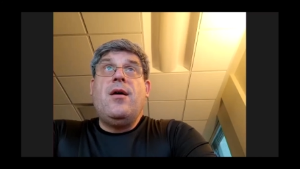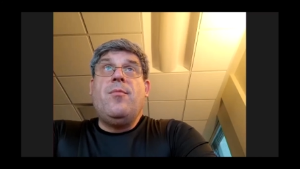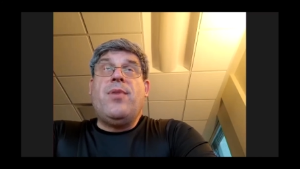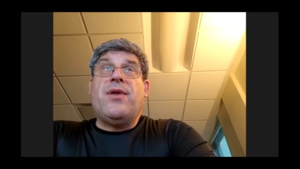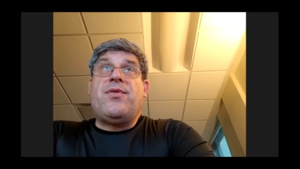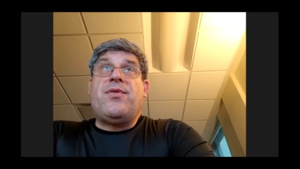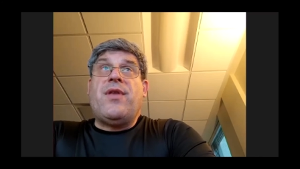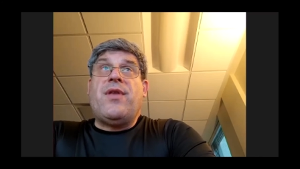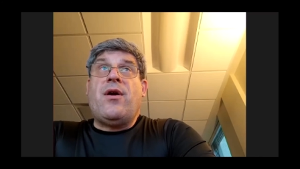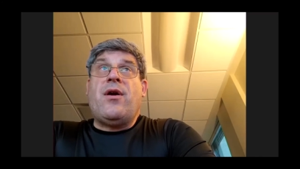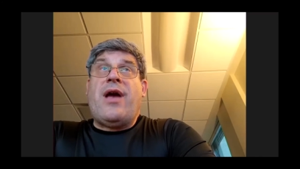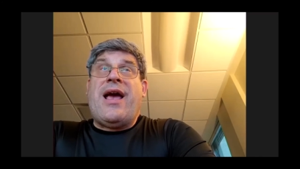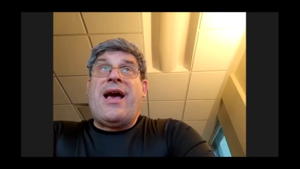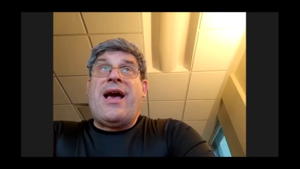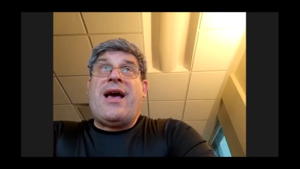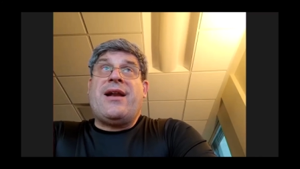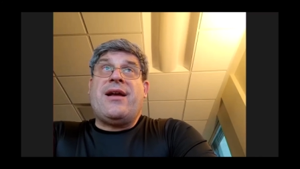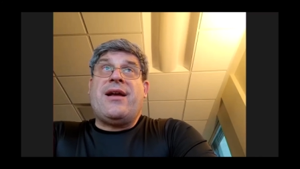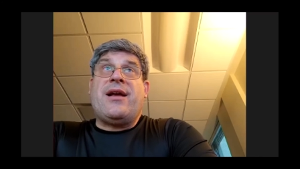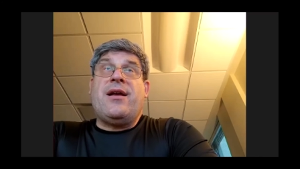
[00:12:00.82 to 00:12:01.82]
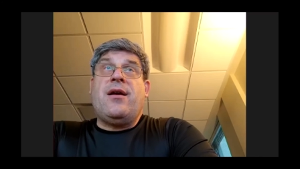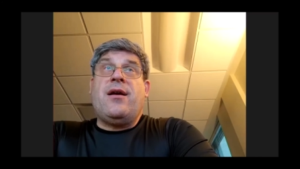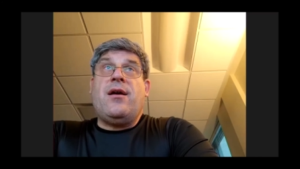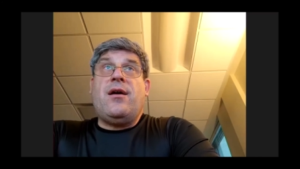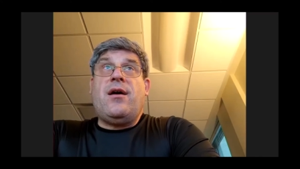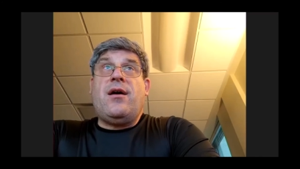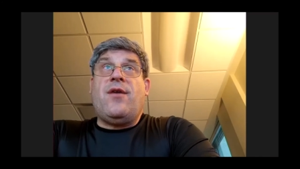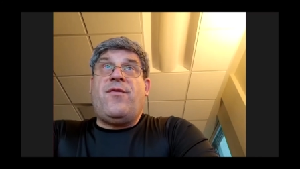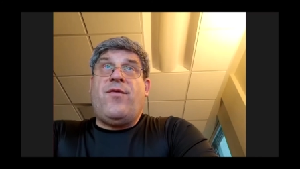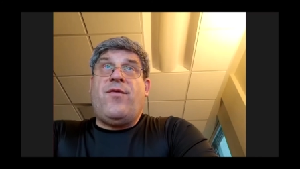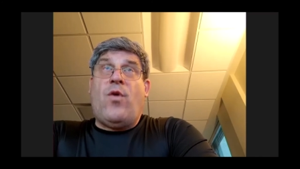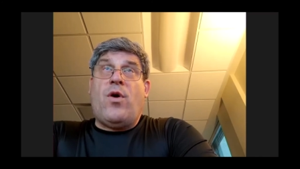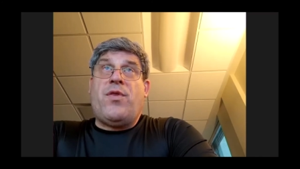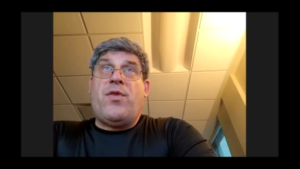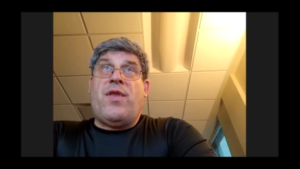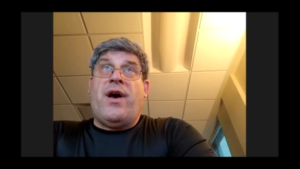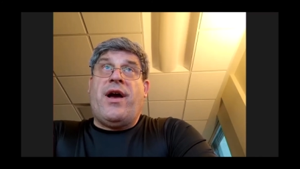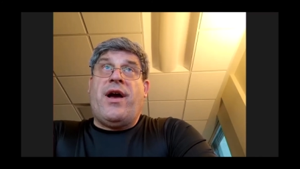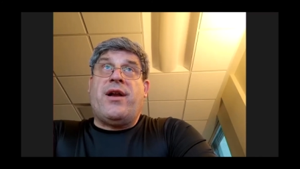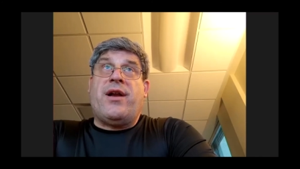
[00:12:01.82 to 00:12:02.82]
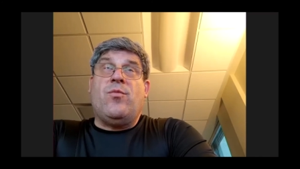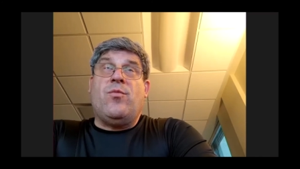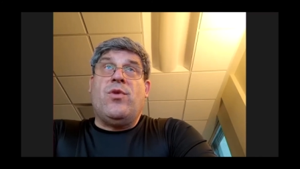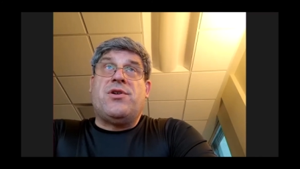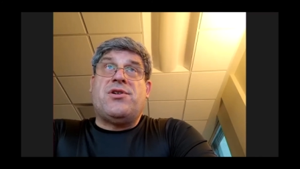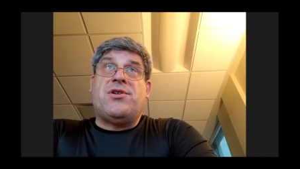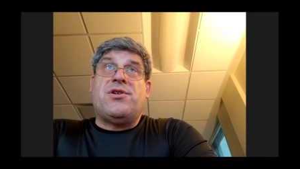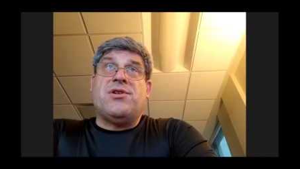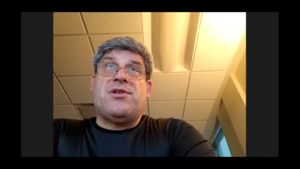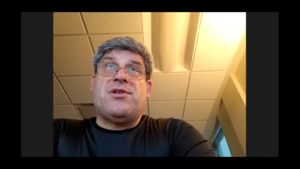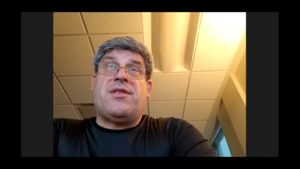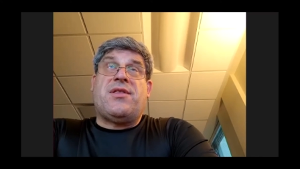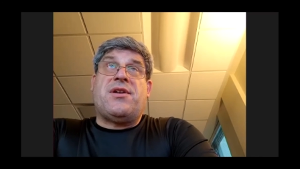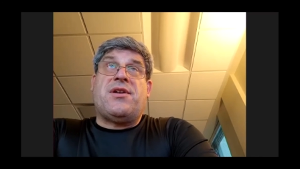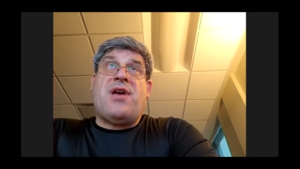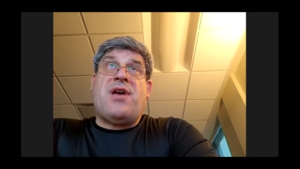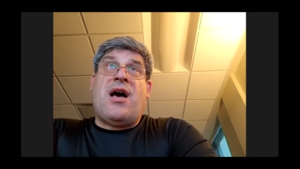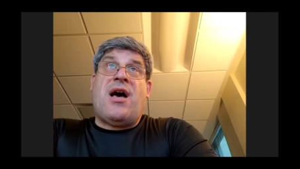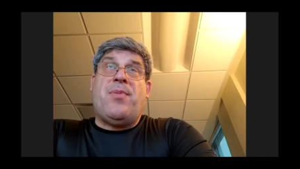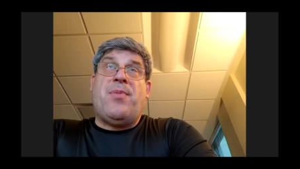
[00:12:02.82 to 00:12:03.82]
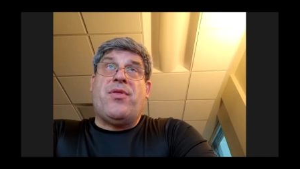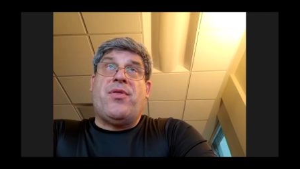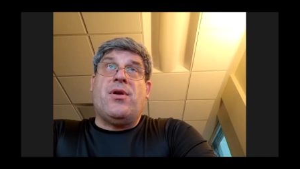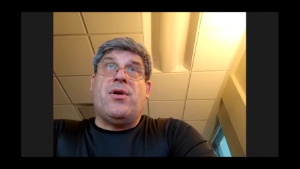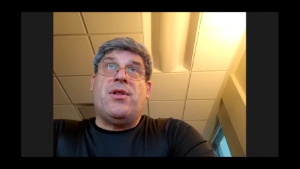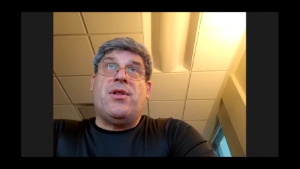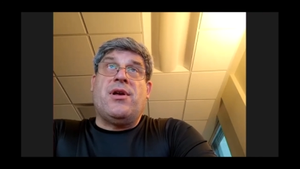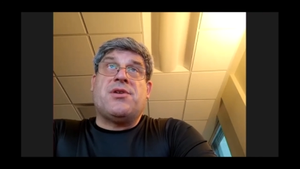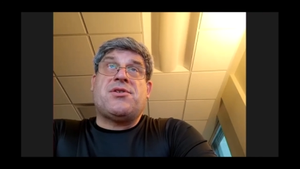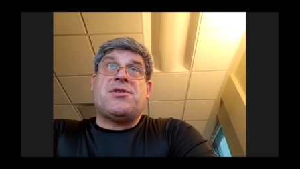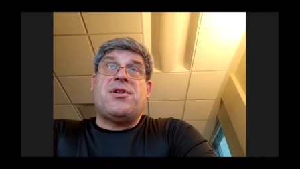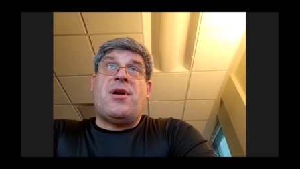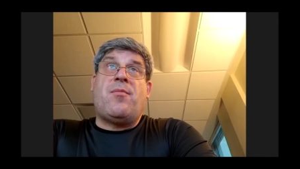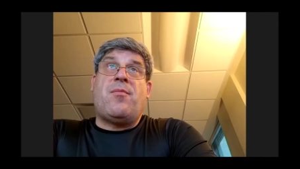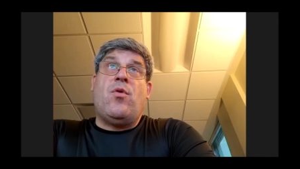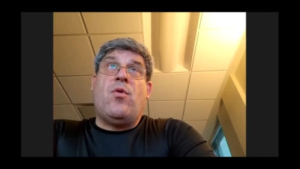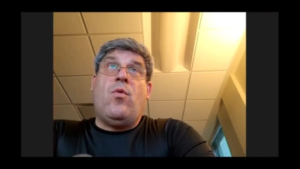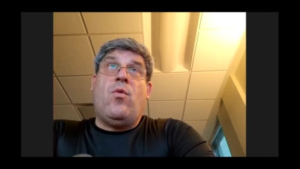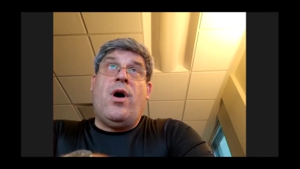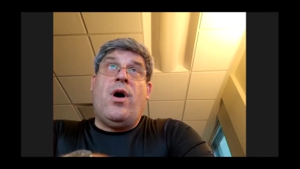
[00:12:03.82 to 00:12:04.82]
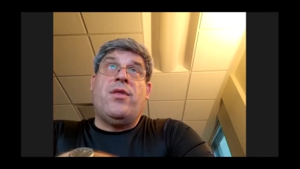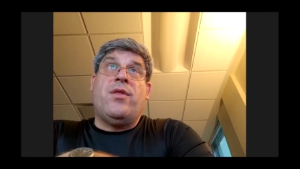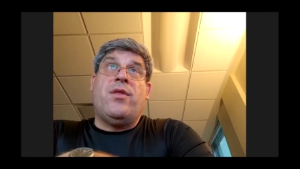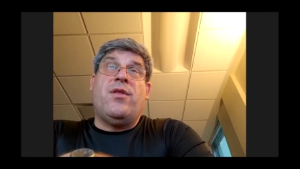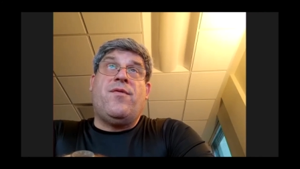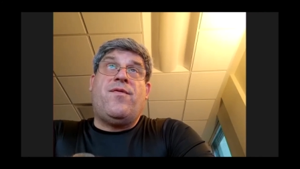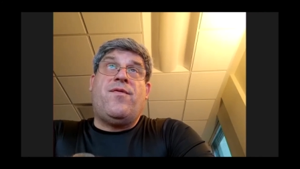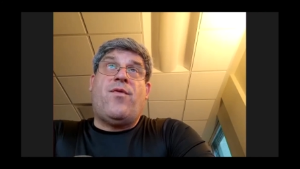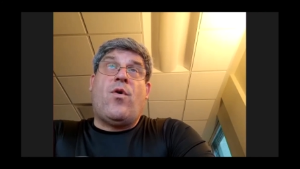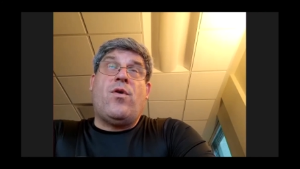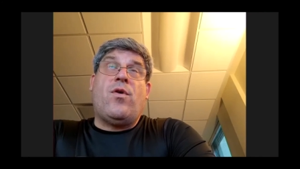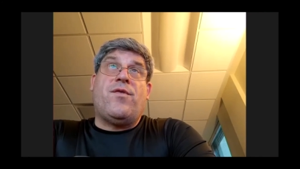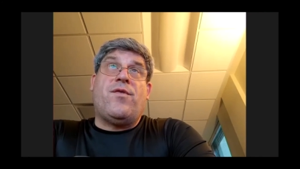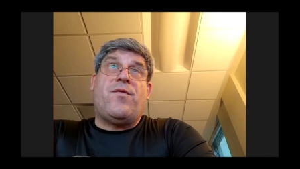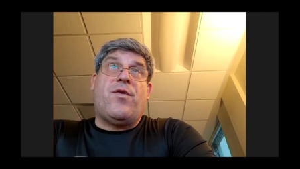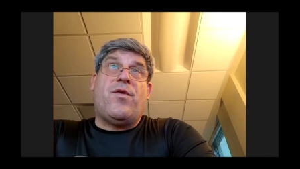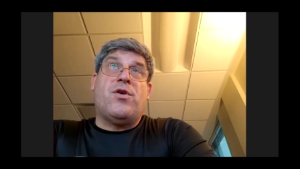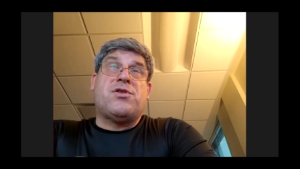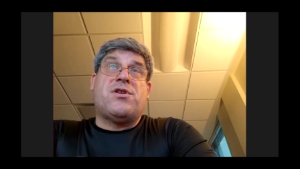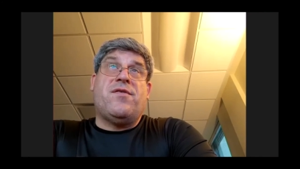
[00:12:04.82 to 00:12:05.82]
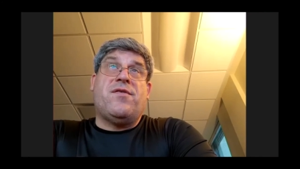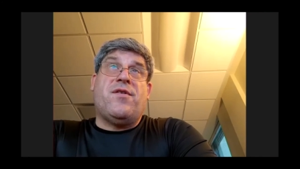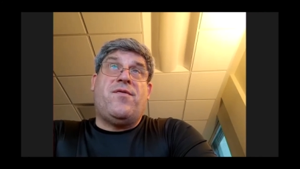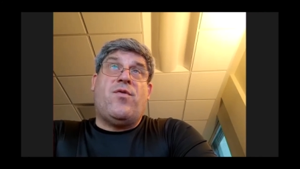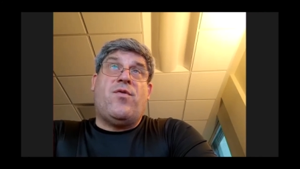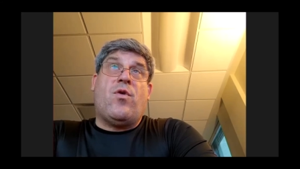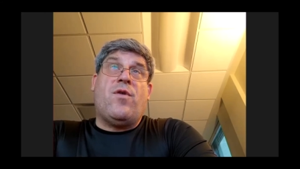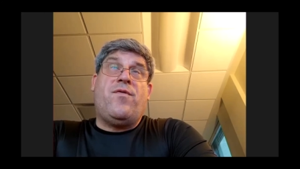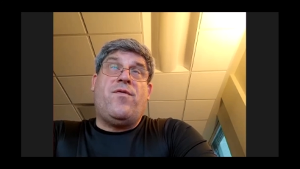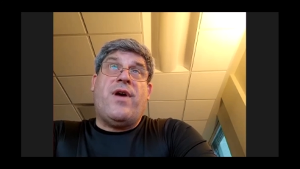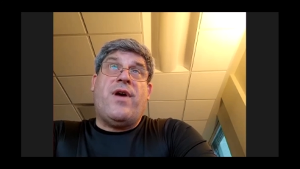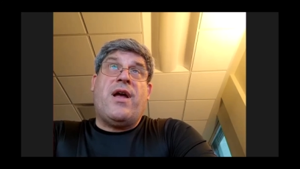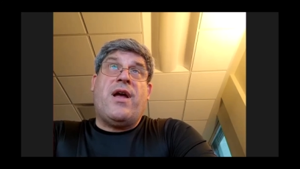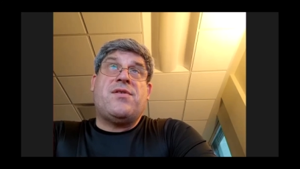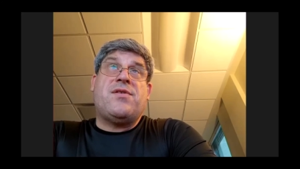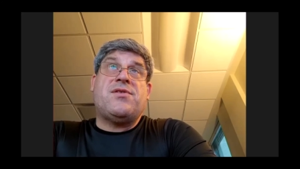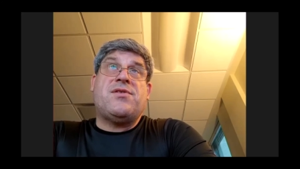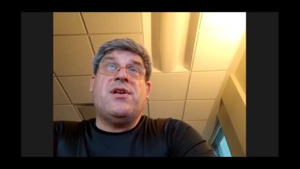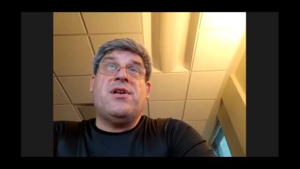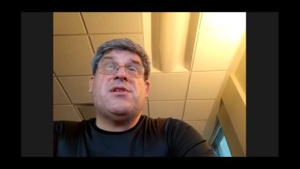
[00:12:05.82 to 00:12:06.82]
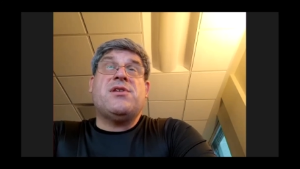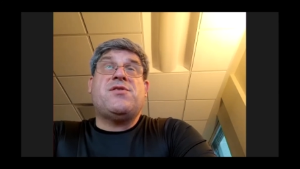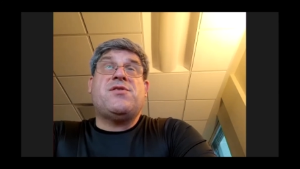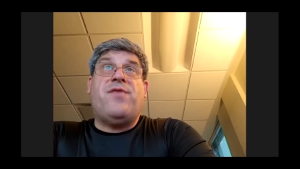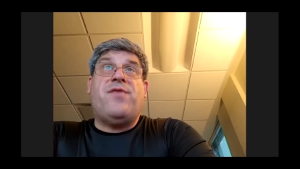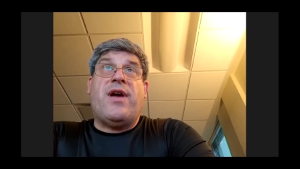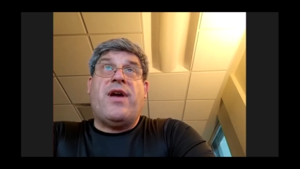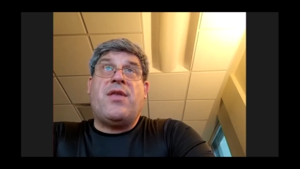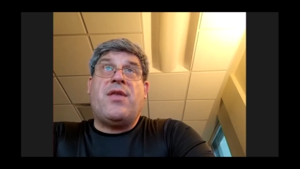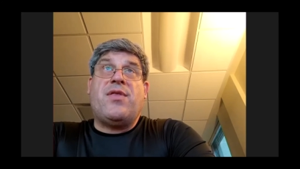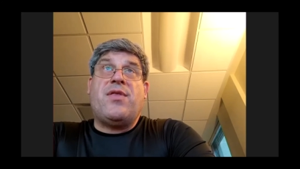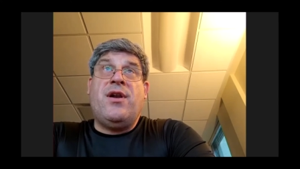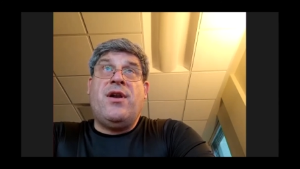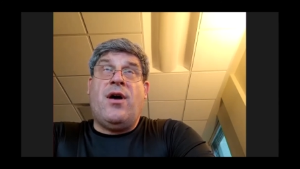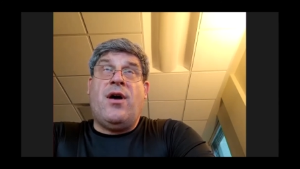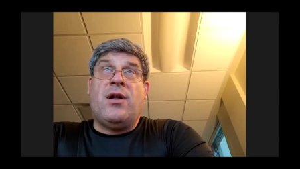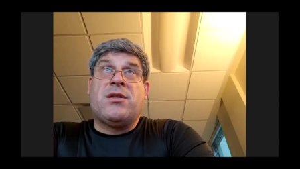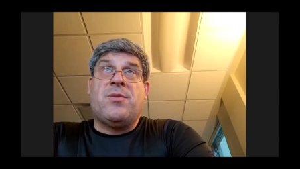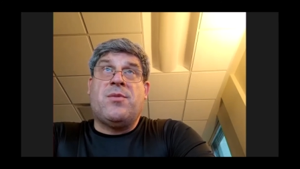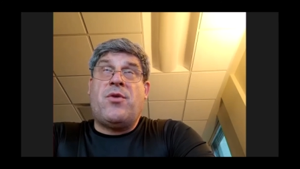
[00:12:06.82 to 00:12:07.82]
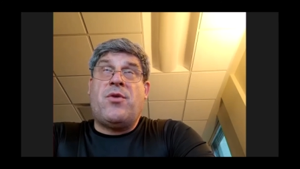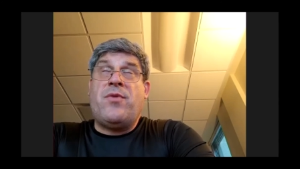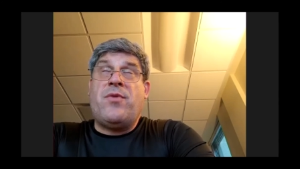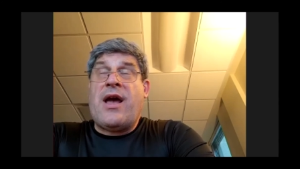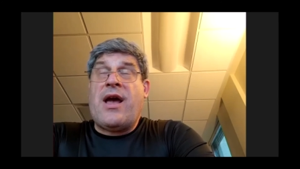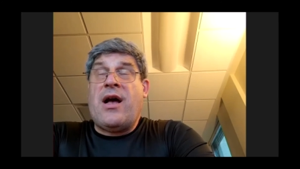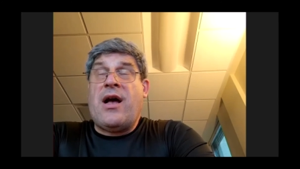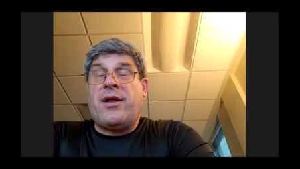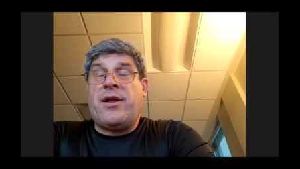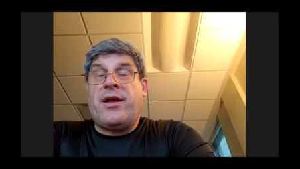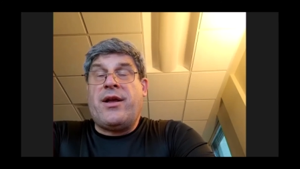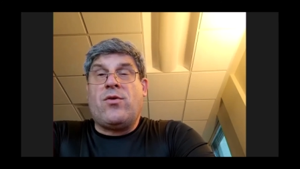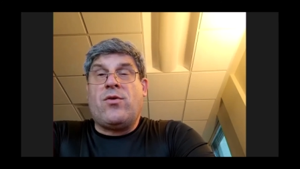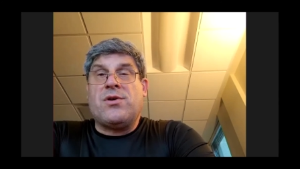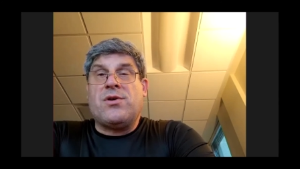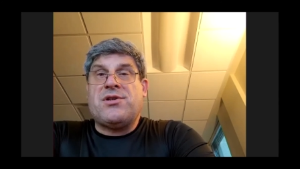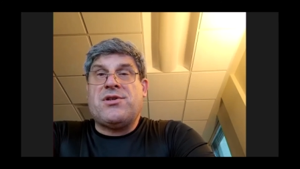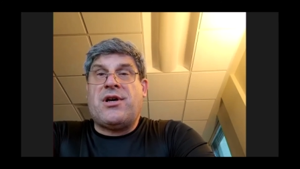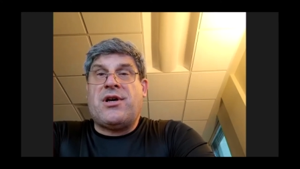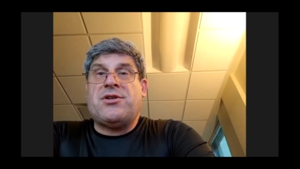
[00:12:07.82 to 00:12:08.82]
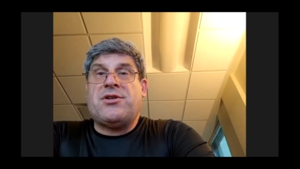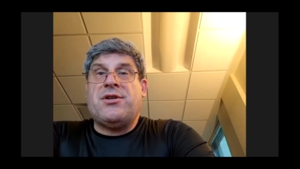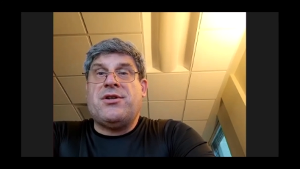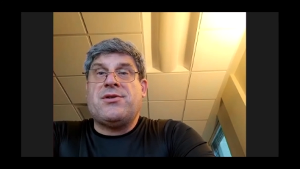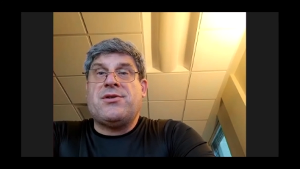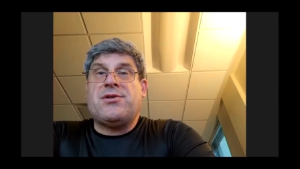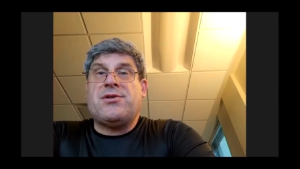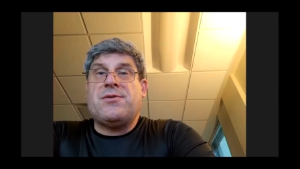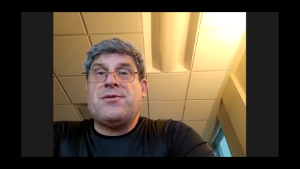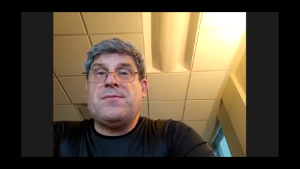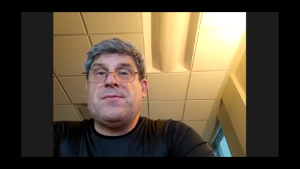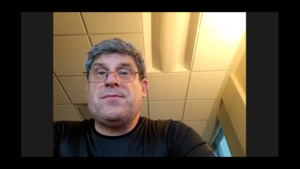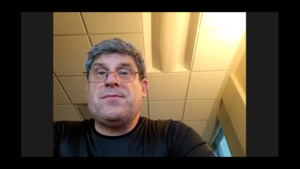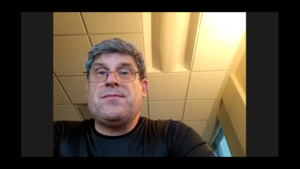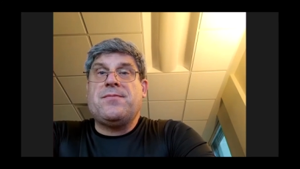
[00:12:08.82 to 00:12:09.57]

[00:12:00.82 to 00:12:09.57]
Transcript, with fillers: but they're adding a fourth item, which is at the top of their list. Number one, the, four, the first of the four faiths is faith in ultimate reality or suchness.